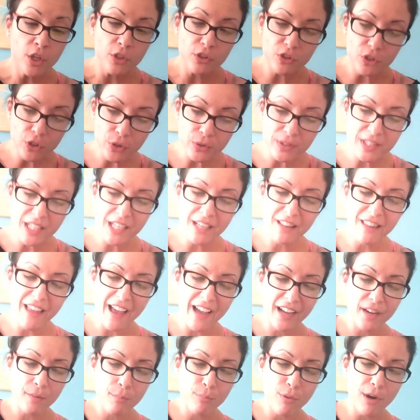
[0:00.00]
due to the
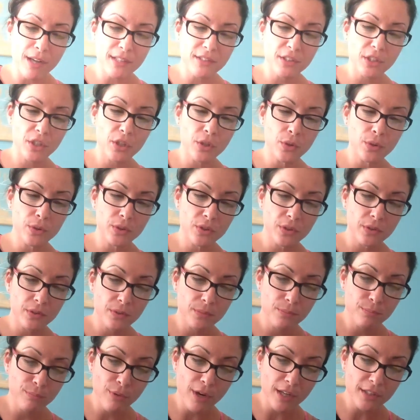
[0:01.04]
lack of
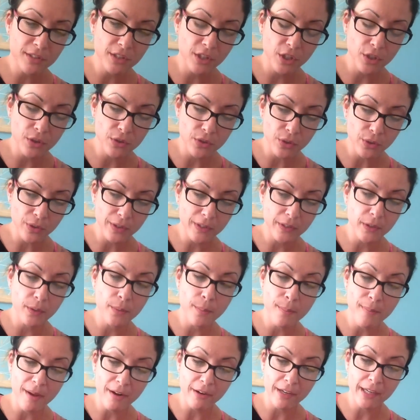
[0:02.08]
prosecutorial
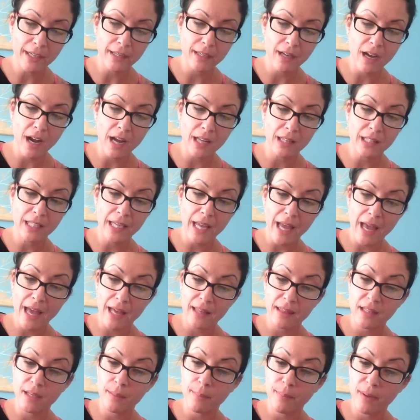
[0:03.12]
merit, kindly
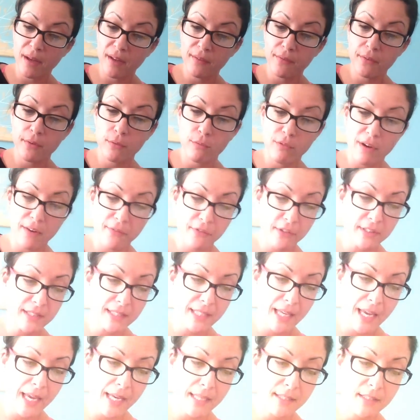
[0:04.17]
add the above referenced
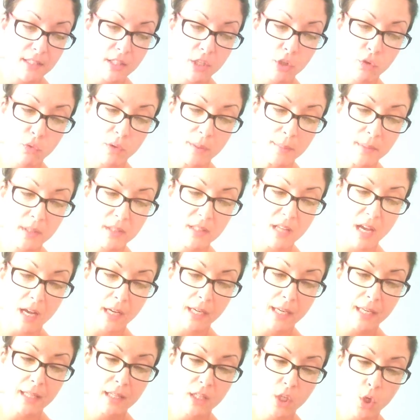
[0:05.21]
case to the criminal
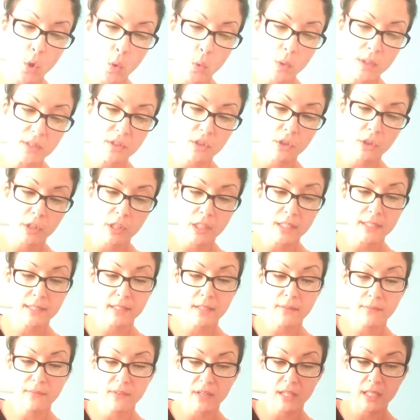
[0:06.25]
docket at the court's earliest
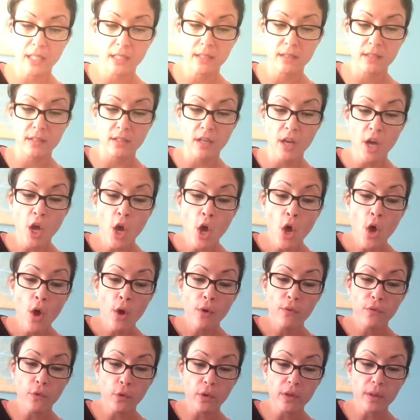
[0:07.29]
convenience
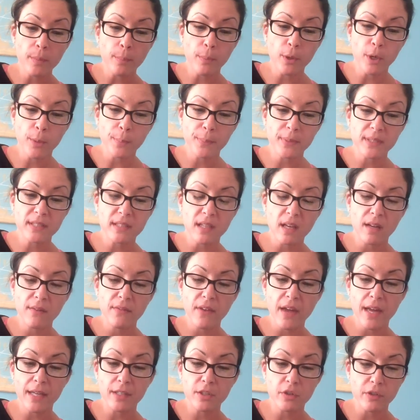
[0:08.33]
for the purpose of
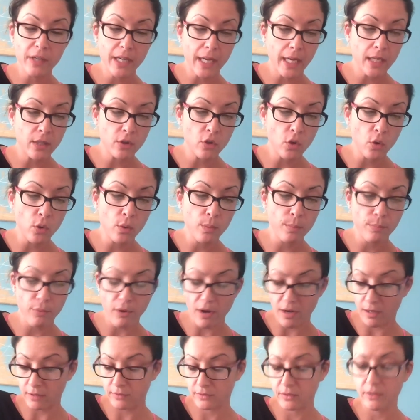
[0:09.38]
entering a null
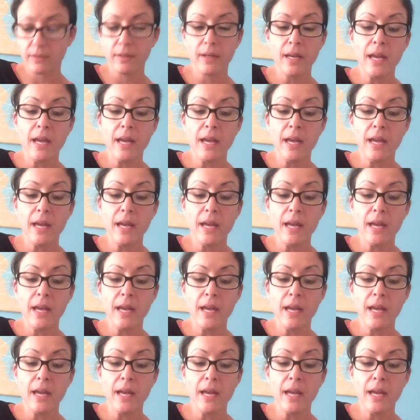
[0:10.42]
prosecute.